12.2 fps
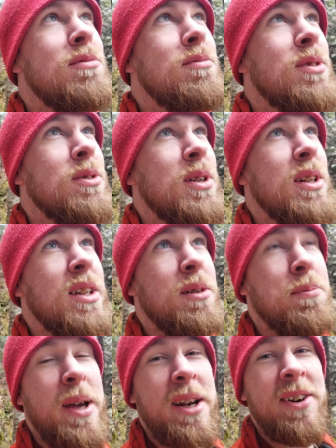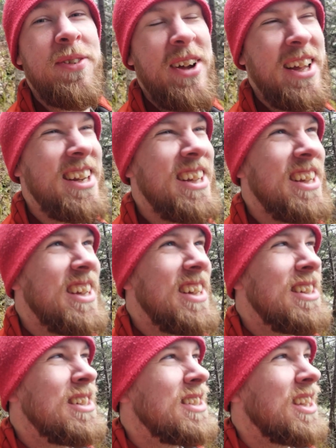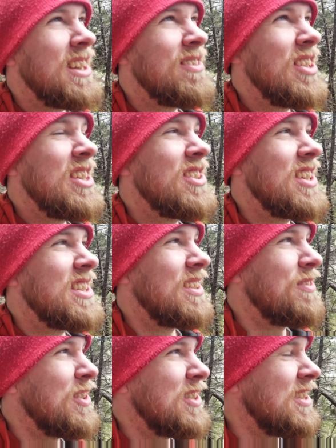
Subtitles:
do it a little better, but it's kind of an interesting first